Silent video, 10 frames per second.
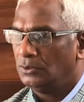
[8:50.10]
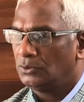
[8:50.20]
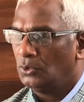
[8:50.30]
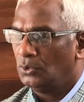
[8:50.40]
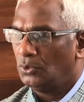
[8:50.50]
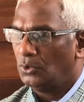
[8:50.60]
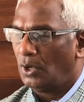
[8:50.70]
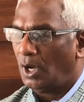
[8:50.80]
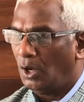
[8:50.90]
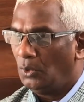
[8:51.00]
So
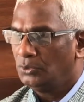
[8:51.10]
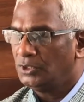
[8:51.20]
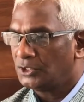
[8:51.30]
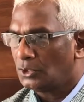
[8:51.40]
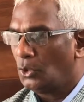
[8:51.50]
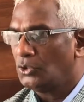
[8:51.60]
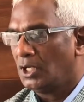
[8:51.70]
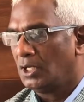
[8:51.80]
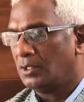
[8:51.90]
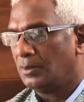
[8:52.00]
how these laws
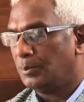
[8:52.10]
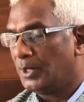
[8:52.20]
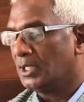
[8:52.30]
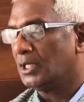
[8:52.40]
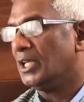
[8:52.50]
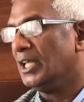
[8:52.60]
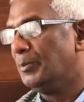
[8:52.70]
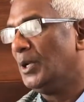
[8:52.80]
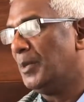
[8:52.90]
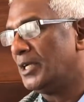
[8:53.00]
are being
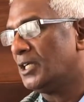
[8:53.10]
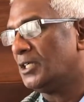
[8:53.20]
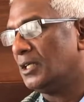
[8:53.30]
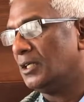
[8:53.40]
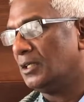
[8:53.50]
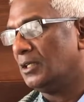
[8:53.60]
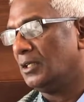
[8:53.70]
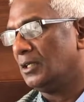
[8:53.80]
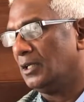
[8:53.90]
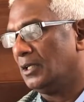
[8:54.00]
implemented
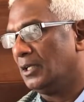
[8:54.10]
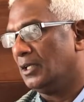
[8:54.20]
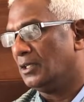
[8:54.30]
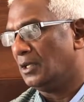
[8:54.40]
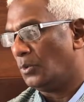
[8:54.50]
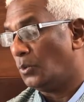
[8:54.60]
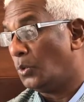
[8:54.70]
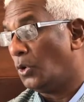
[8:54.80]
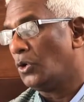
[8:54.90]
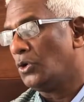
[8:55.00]
in
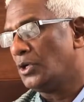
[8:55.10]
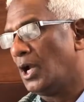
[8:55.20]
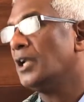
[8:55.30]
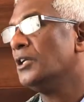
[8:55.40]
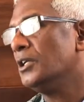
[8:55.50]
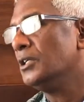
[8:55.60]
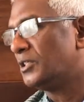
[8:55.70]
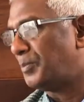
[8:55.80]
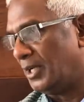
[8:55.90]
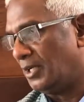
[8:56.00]
word and in
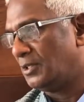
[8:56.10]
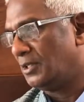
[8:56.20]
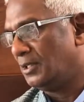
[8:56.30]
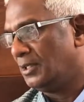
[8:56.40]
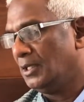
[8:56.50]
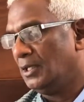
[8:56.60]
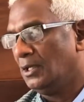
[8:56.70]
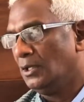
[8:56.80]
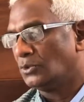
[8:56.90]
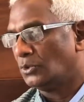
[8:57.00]
spirit.
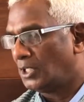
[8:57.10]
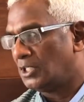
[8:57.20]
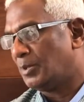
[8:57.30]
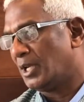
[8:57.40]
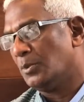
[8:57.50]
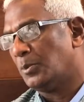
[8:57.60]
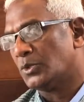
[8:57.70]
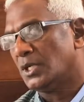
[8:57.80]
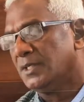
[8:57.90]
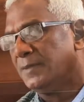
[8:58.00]
So that is very
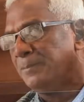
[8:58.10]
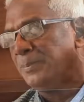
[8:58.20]
important.